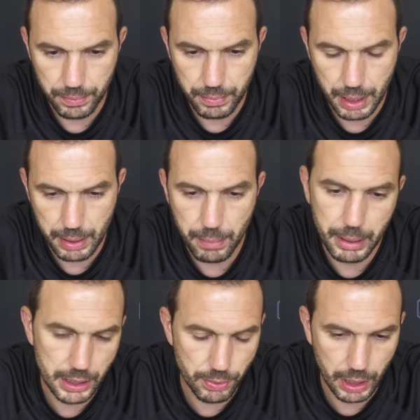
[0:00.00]
Maybe at
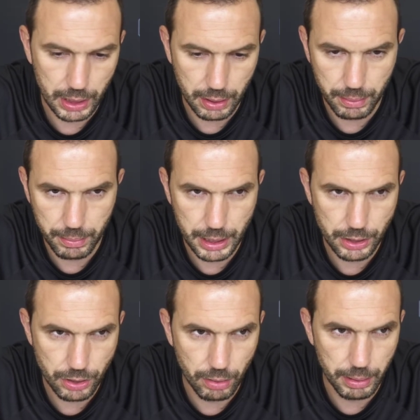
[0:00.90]
Betis we had a very
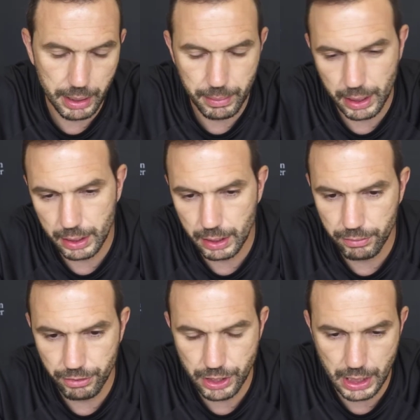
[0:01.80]
strong player, but I
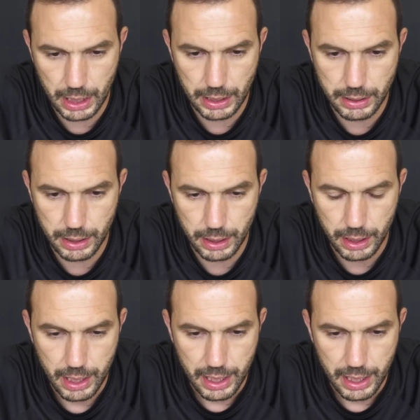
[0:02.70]
think physicality,